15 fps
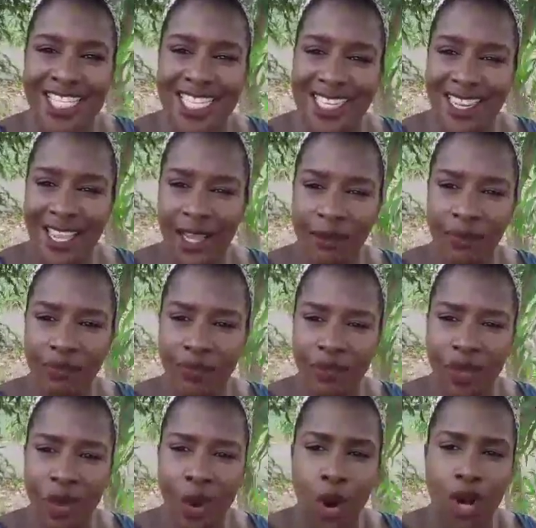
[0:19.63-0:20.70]
Today,
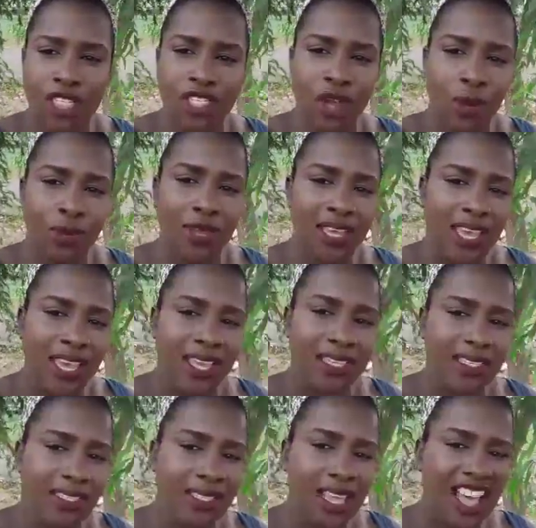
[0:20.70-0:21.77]
our topic
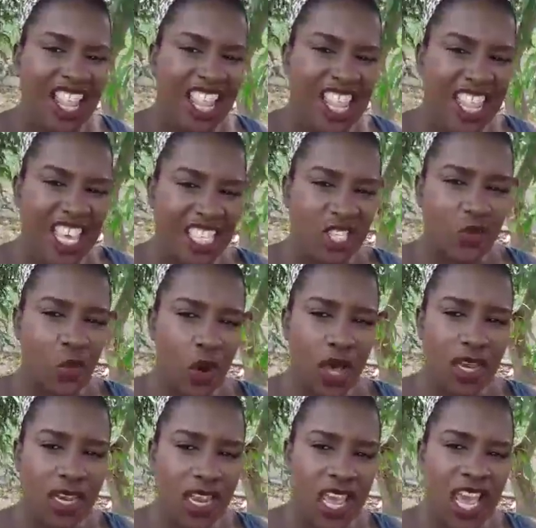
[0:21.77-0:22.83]
is, this
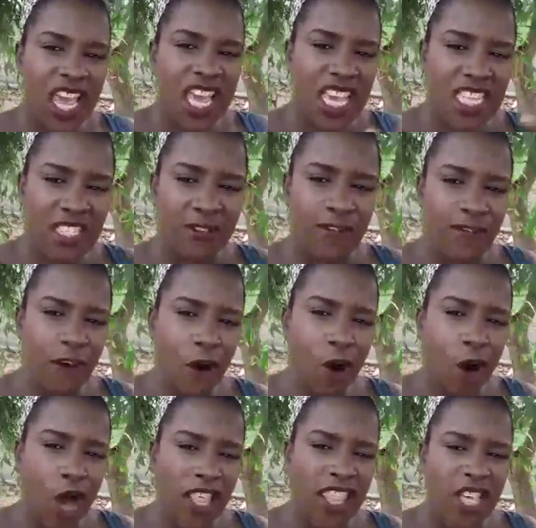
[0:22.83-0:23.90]
one is
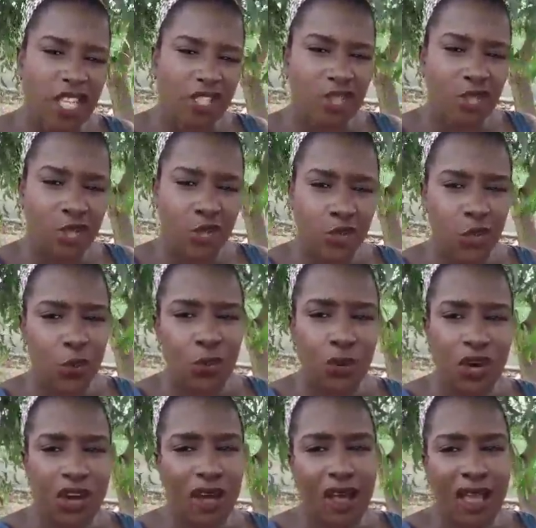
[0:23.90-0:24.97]
for the
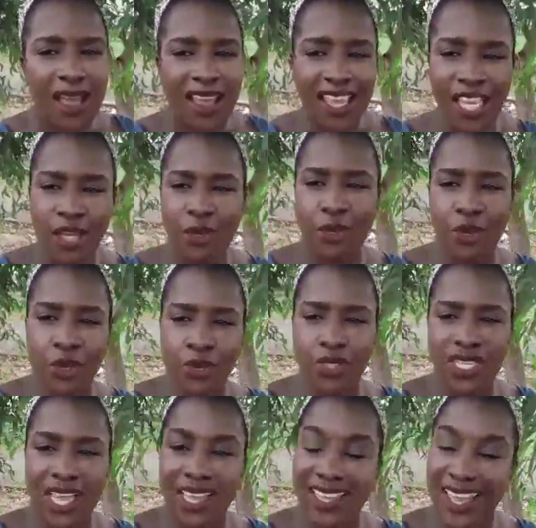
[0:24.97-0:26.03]

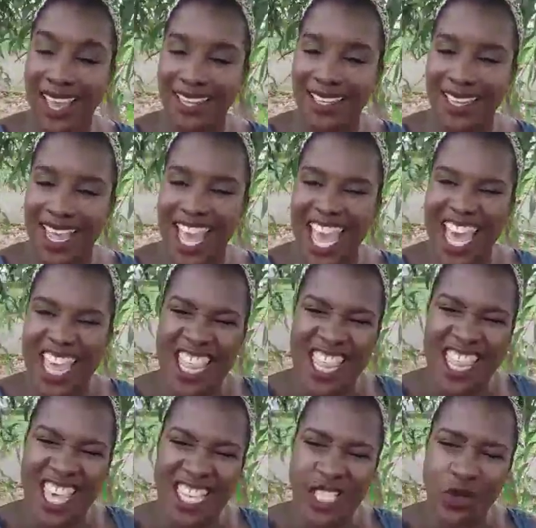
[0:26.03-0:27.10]
superheroes. Again,
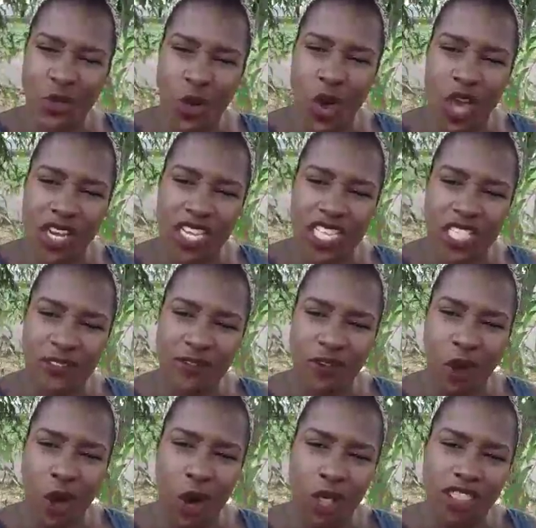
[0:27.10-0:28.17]
this one is
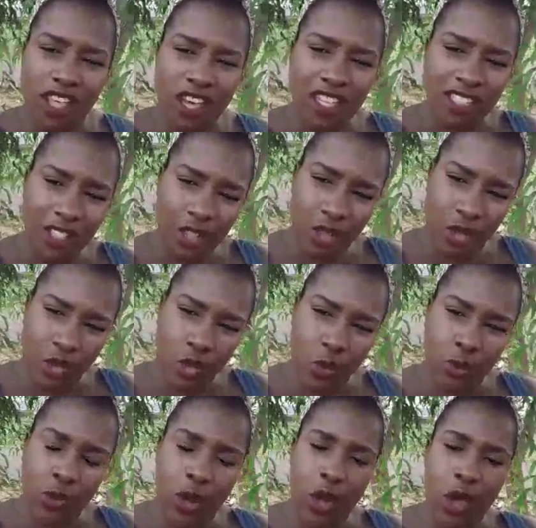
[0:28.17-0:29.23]
for the
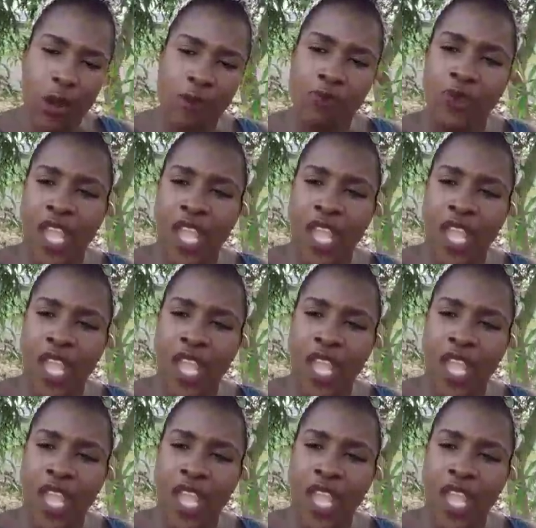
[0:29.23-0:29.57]
superheroes.